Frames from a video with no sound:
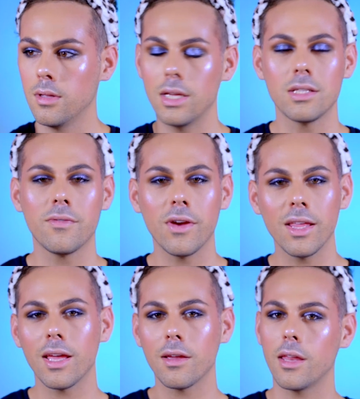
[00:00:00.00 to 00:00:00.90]
It's very
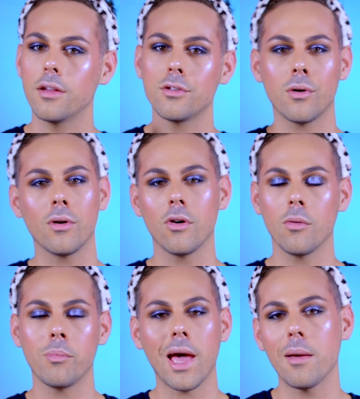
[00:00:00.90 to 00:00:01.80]
like editorial,
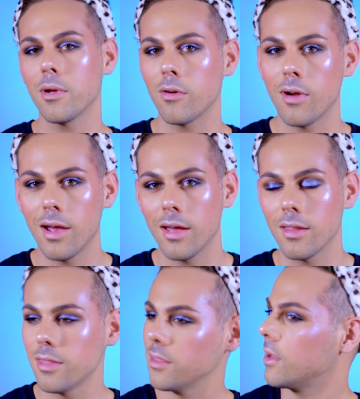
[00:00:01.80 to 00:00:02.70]
Pat
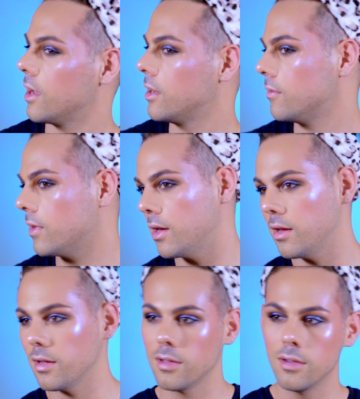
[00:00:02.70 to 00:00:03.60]
McGrath, kind of
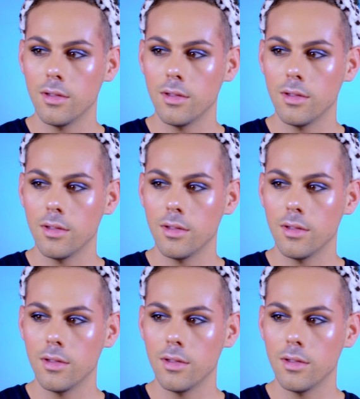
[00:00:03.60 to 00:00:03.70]
like